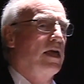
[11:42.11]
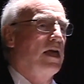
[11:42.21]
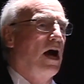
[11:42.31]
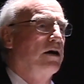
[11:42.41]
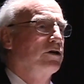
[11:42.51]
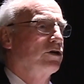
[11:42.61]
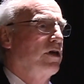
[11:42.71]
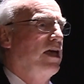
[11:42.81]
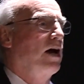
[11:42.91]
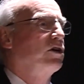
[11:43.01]
He
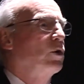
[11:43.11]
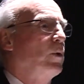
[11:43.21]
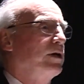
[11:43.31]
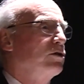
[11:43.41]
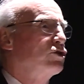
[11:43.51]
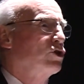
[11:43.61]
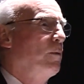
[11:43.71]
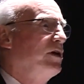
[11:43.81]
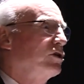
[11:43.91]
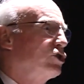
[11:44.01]
underwent
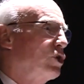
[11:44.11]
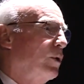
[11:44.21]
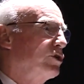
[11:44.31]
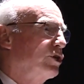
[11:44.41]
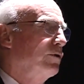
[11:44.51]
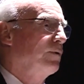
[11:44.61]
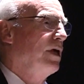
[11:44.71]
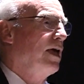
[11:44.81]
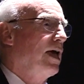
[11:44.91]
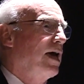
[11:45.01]
tremendous torture
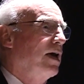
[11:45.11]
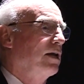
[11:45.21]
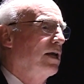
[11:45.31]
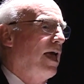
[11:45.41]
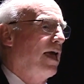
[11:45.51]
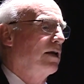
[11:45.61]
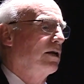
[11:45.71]
and